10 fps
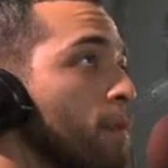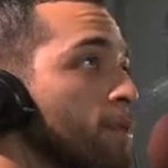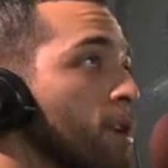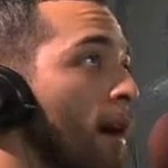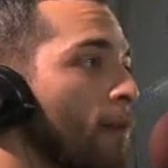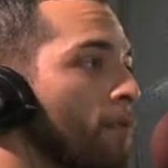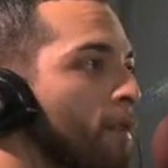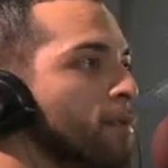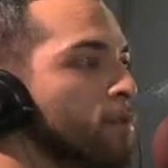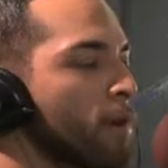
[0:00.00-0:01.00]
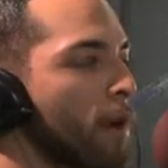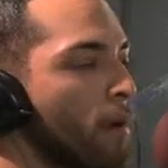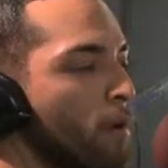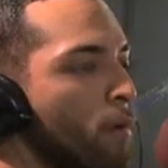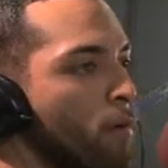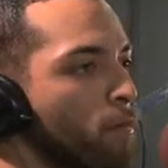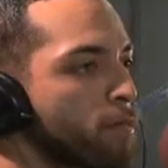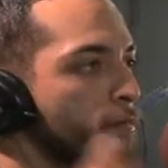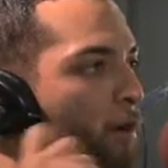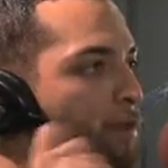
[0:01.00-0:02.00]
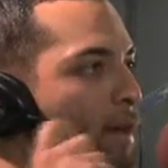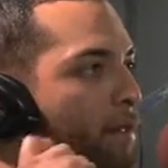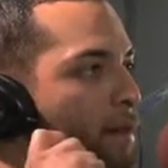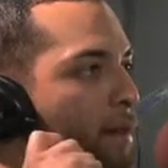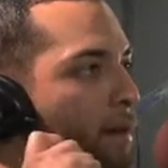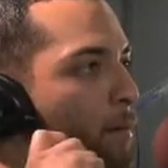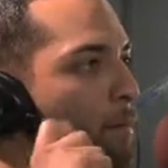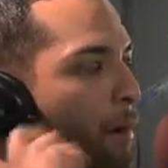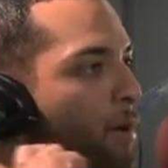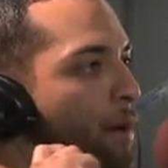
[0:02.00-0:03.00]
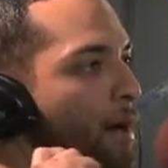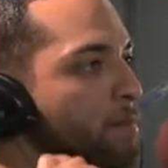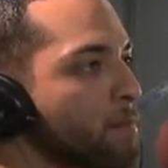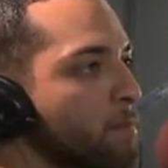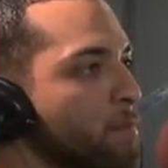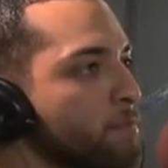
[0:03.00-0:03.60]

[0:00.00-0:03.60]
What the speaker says: July 5th is when I was first at the Balboa Hospital.